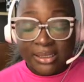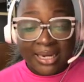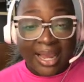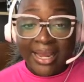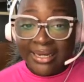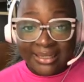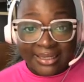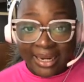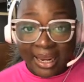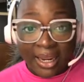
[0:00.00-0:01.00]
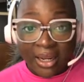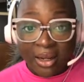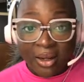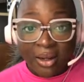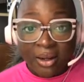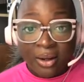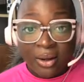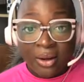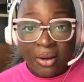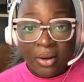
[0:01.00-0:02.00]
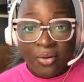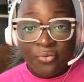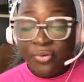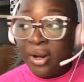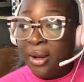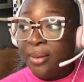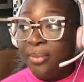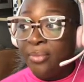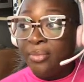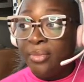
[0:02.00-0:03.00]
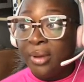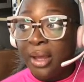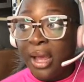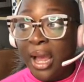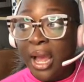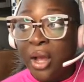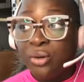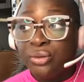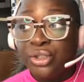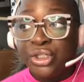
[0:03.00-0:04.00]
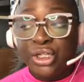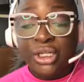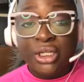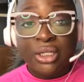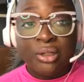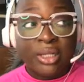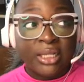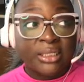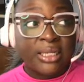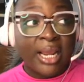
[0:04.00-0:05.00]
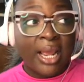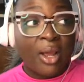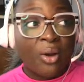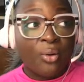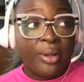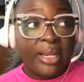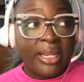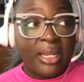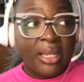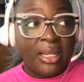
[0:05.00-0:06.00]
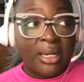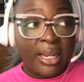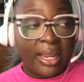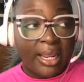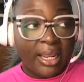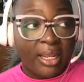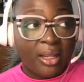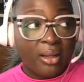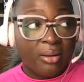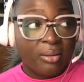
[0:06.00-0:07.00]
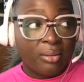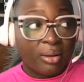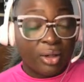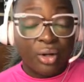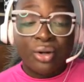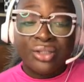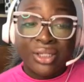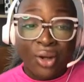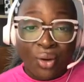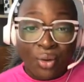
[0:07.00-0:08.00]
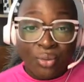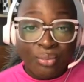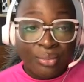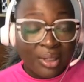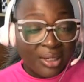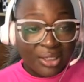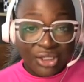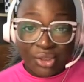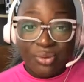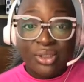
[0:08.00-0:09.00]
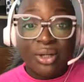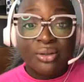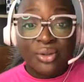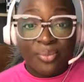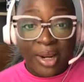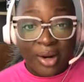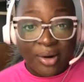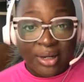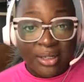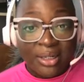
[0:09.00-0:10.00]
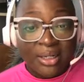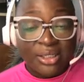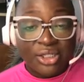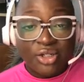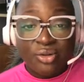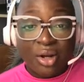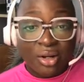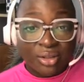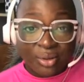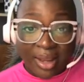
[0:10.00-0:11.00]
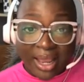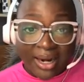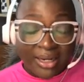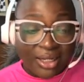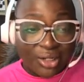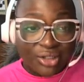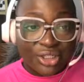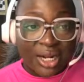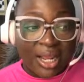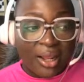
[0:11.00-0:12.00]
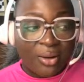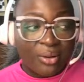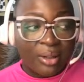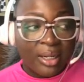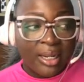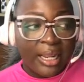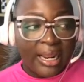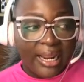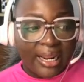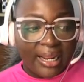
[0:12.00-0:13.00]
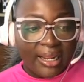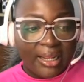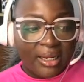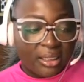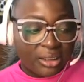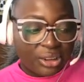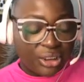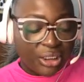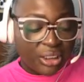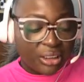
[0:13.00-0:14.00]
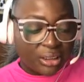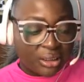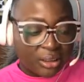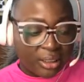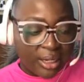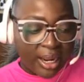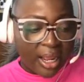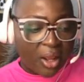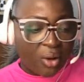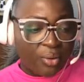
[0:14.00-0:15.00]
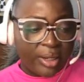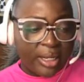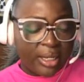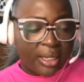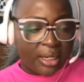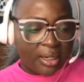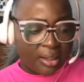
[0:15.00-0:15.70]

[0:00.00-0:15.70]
night and day, from how she is now in a nursing home. She was also married. She also had a young child, and she's now in